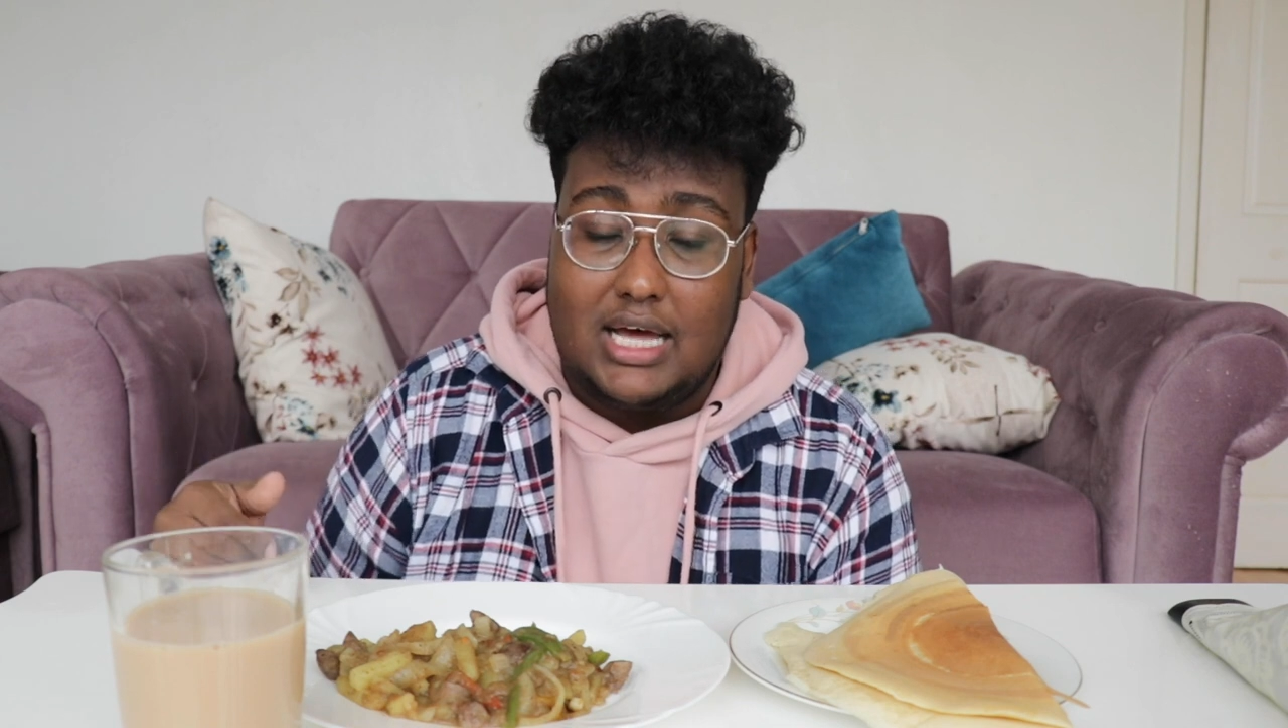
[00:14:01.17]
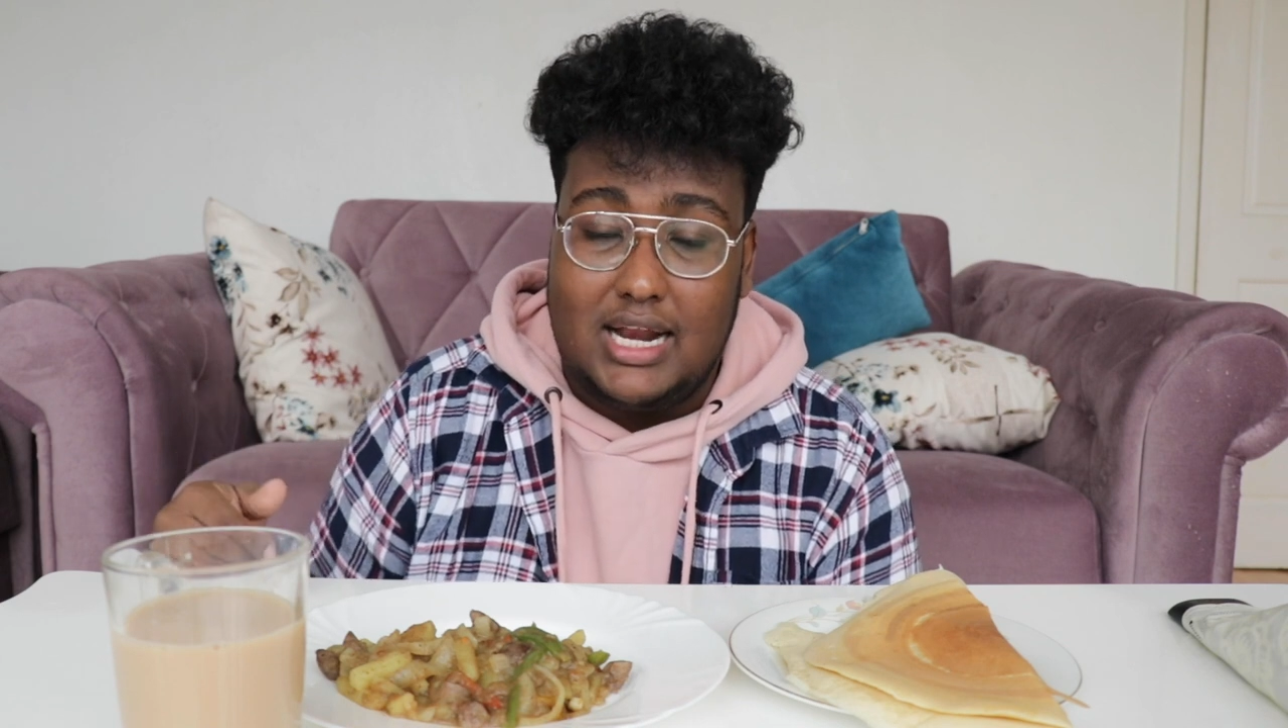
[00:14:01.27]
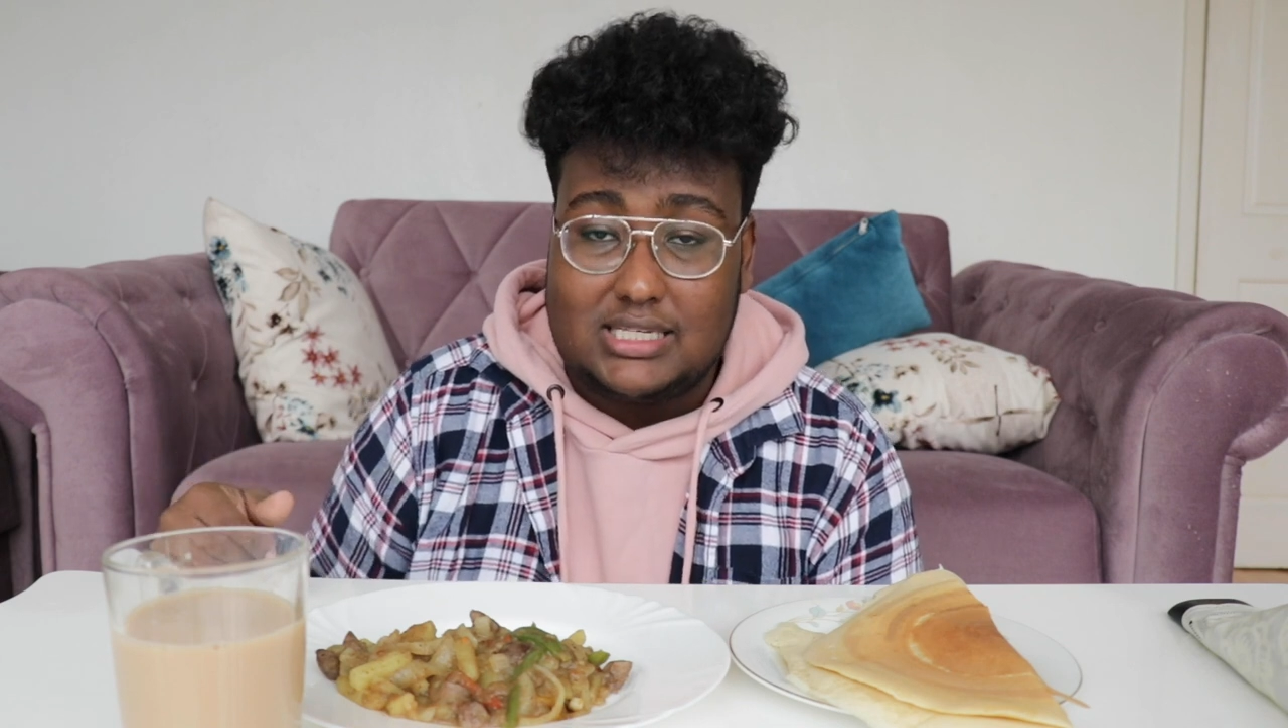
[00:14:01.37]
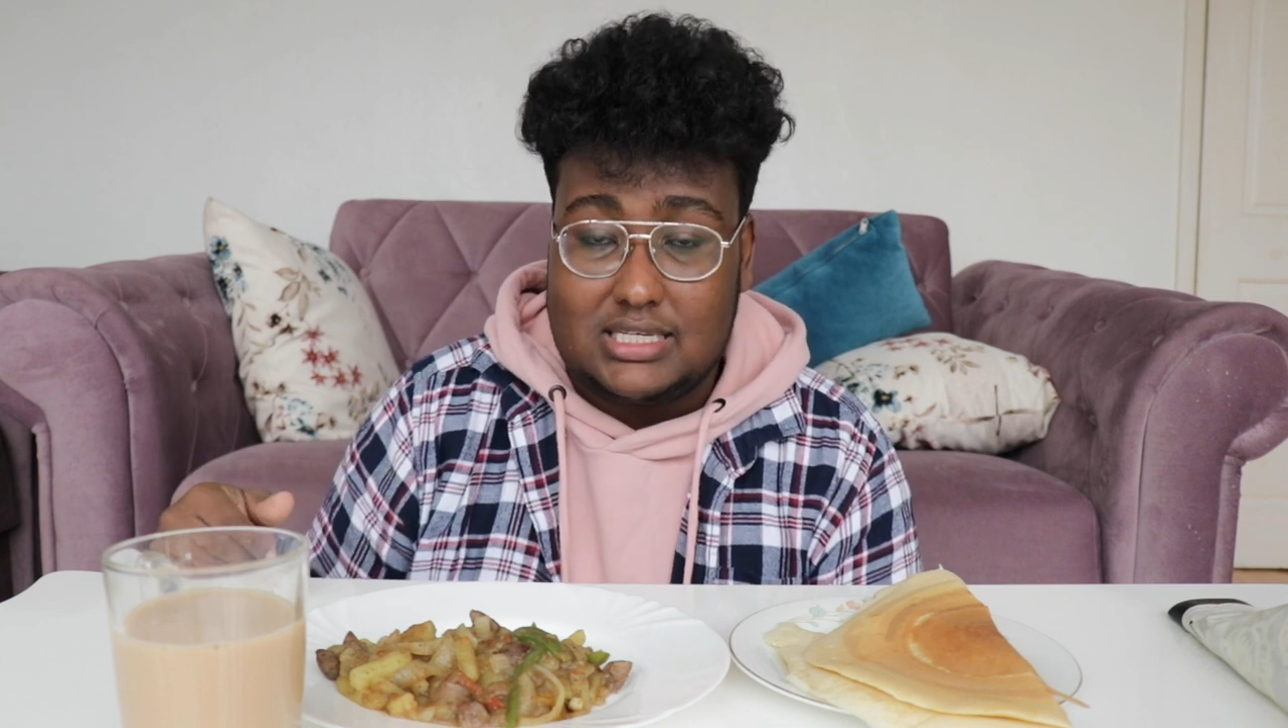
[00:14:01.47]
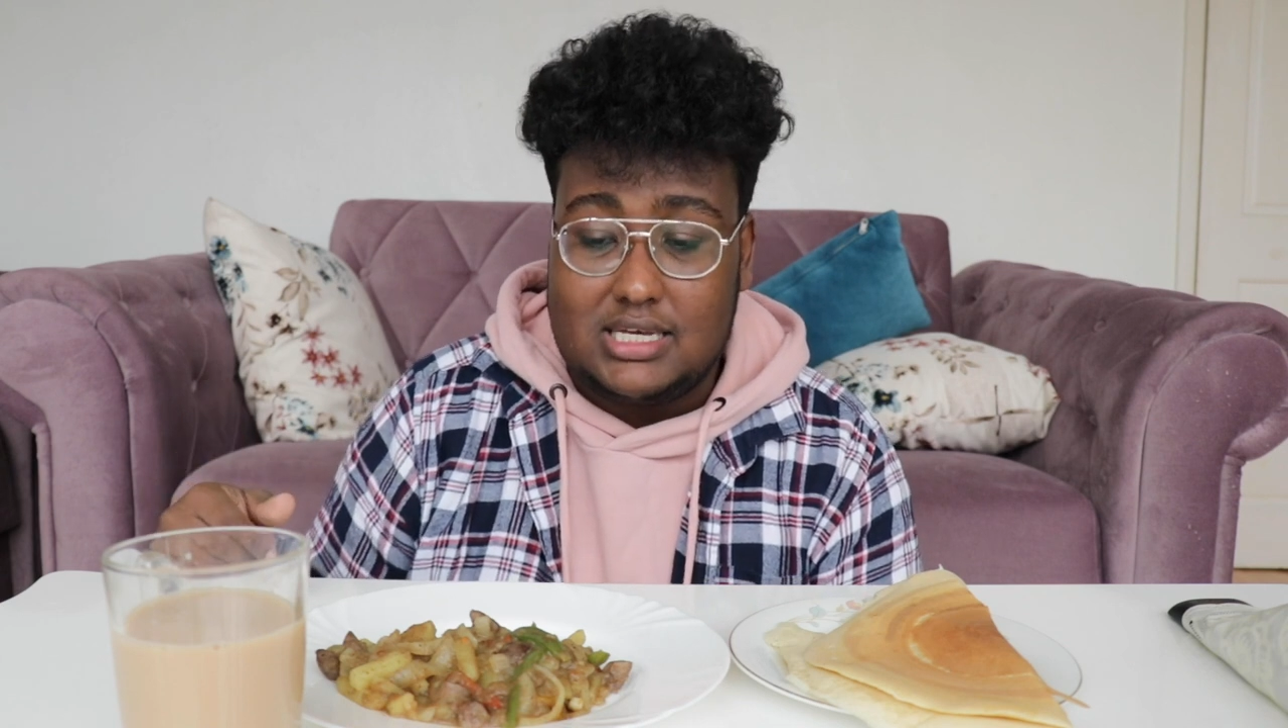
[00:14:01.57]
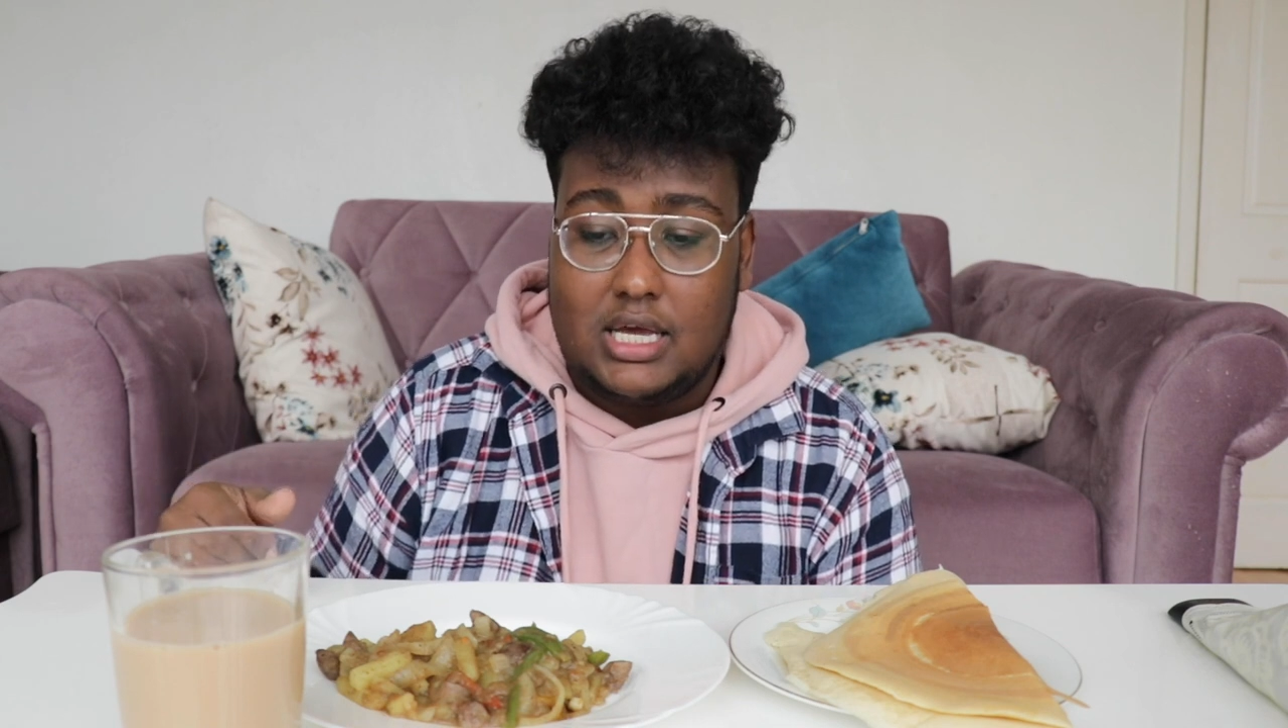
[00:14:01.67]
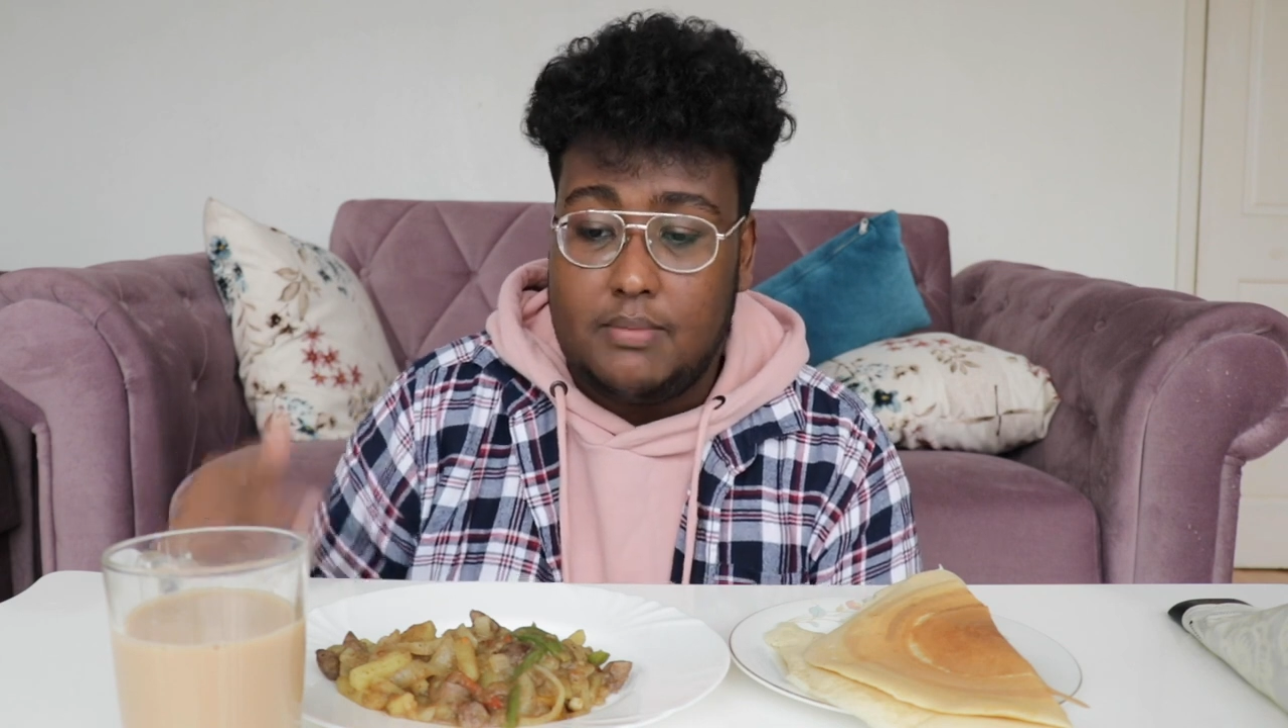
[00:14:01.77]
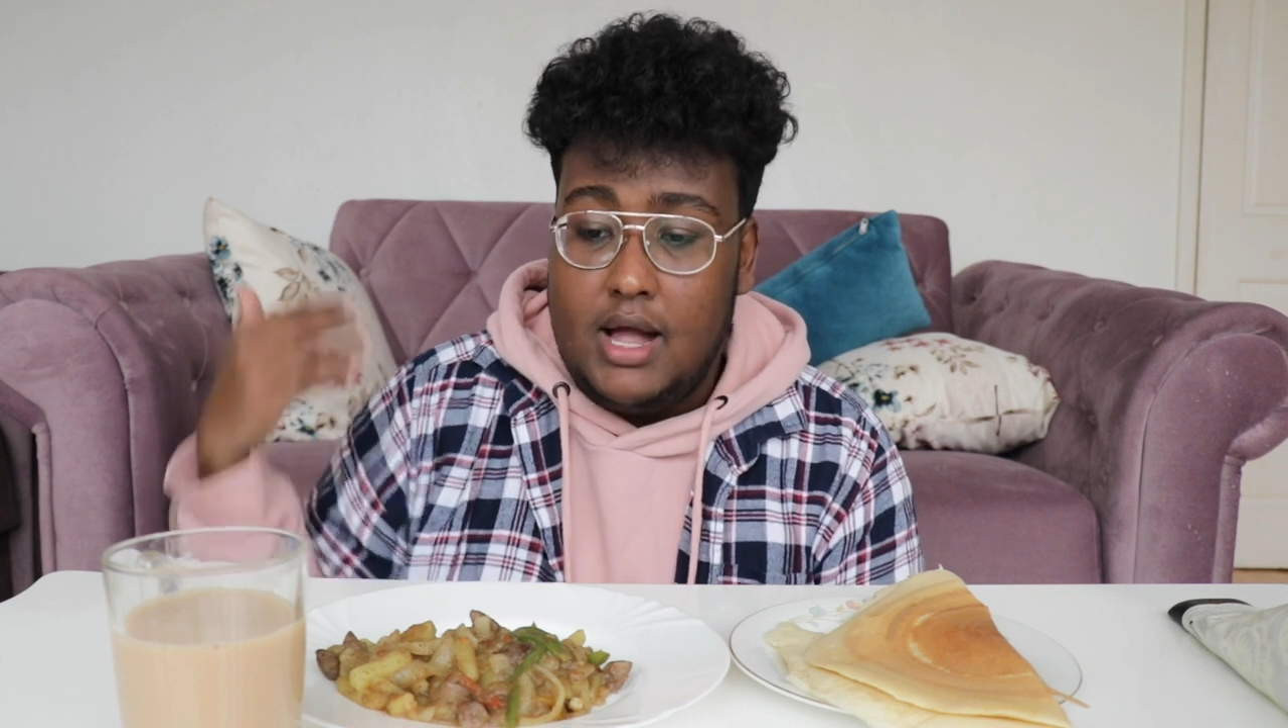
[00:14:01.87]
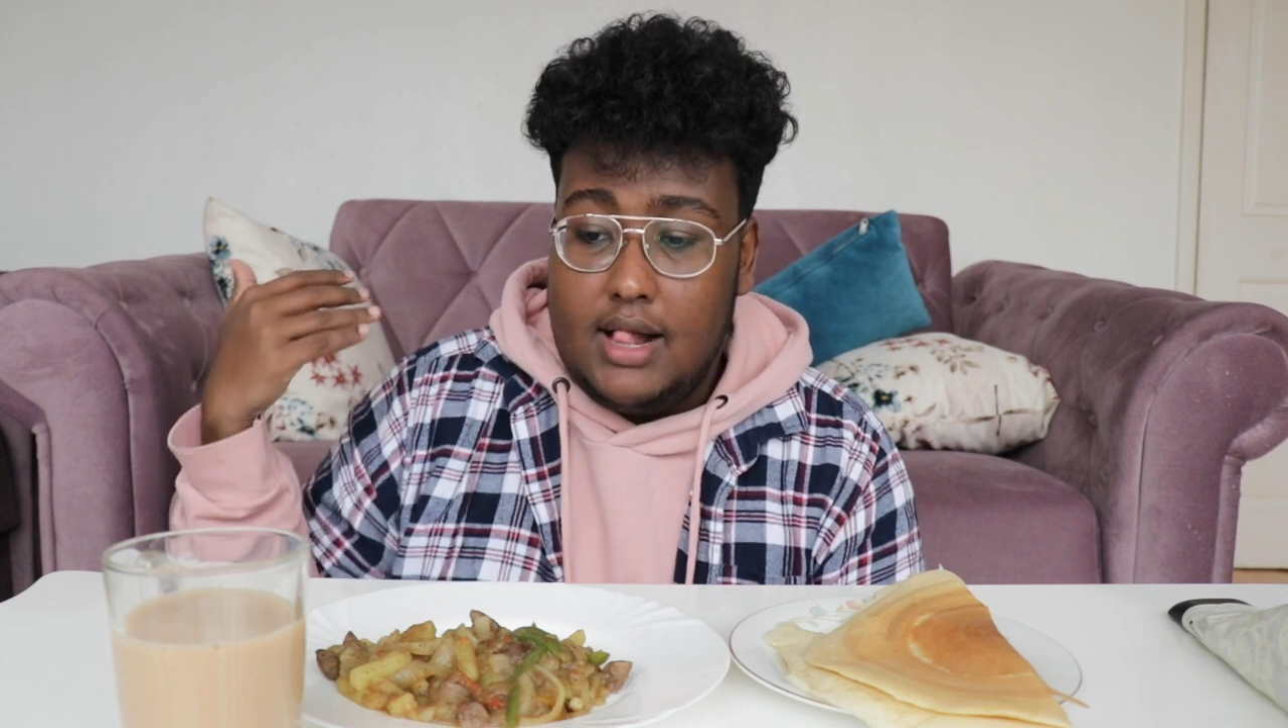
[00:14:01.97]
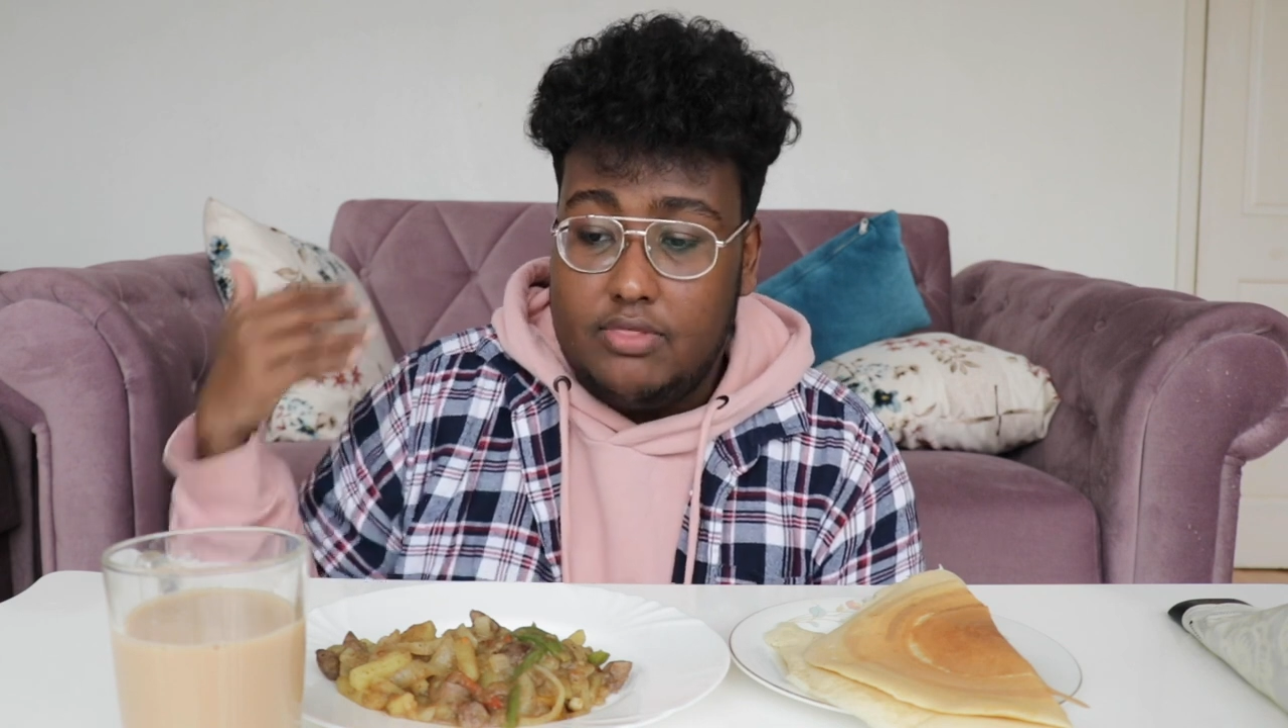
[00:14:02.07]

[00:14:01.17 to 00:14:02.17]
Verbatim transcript: And I said to him,